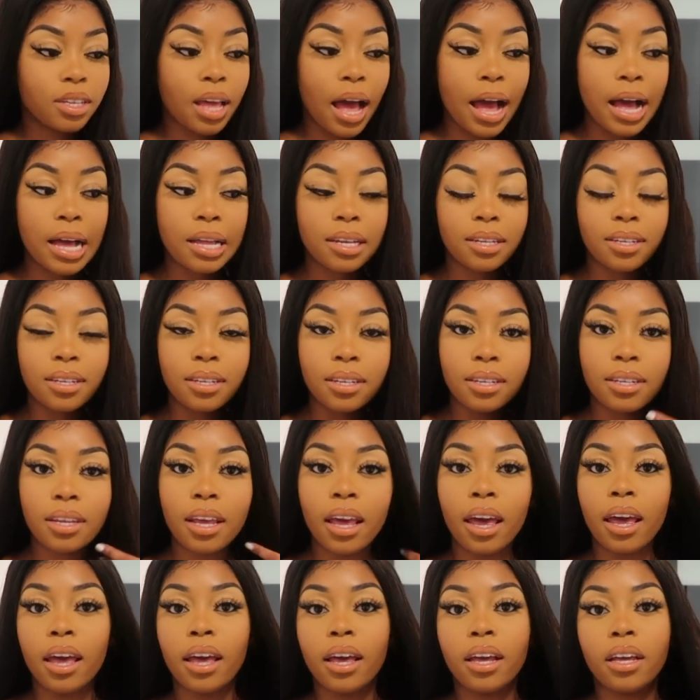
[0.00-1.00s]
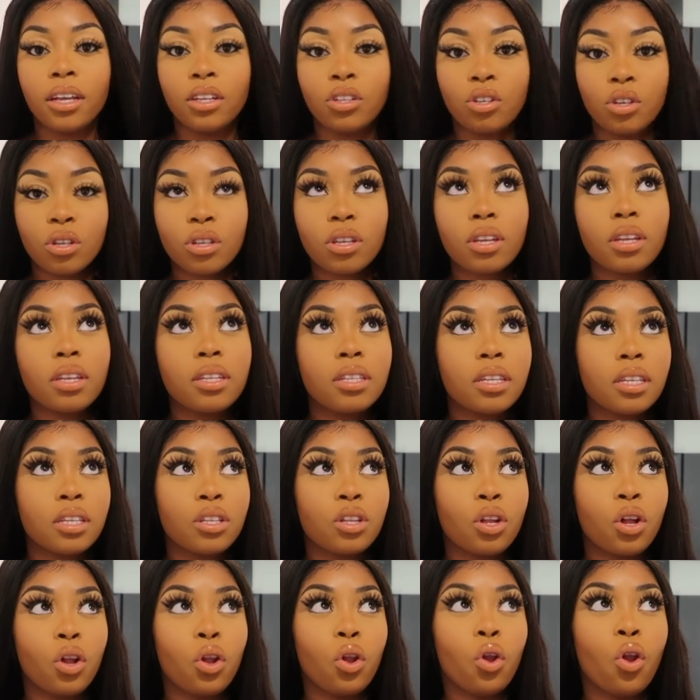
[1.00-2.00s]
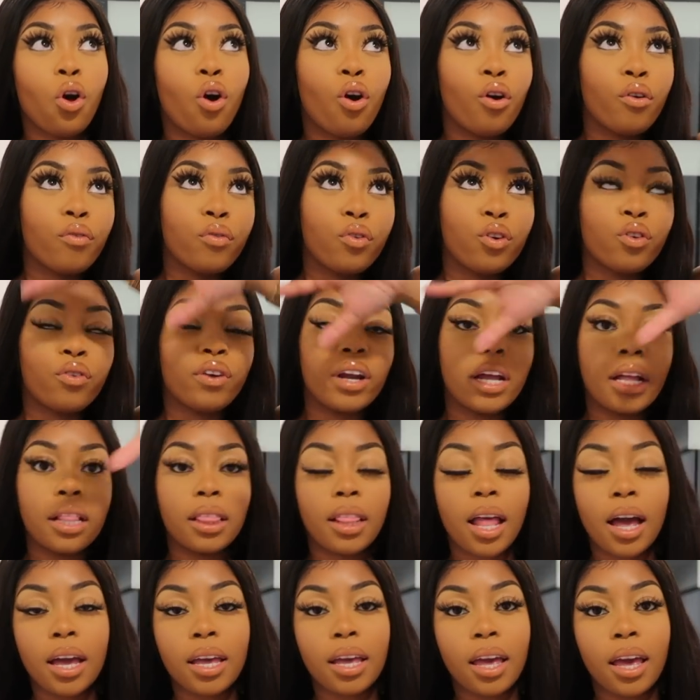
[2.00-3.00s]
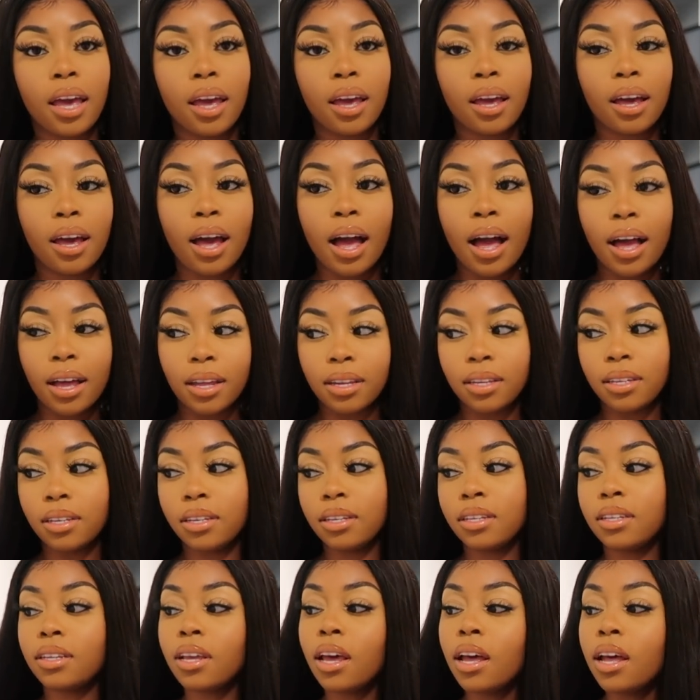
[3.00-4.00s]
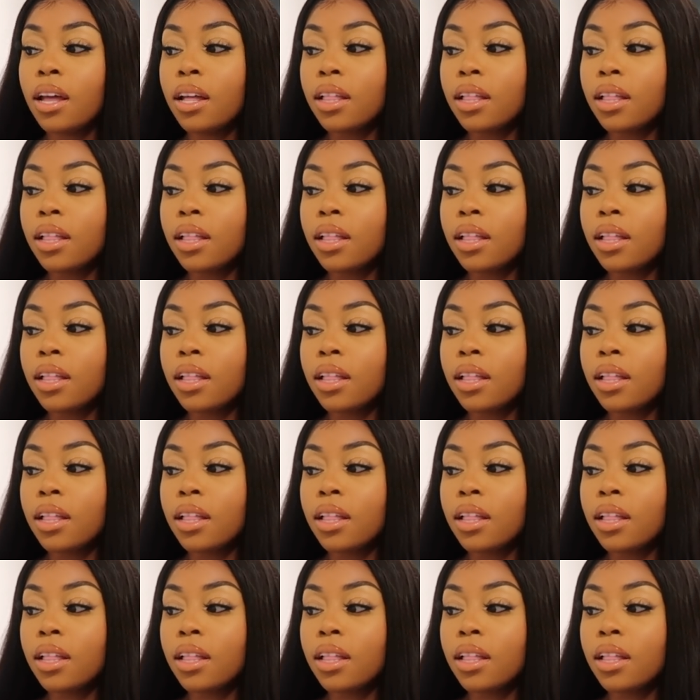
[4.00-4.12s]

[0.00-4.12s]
And it's just because there's a lot of great lighting and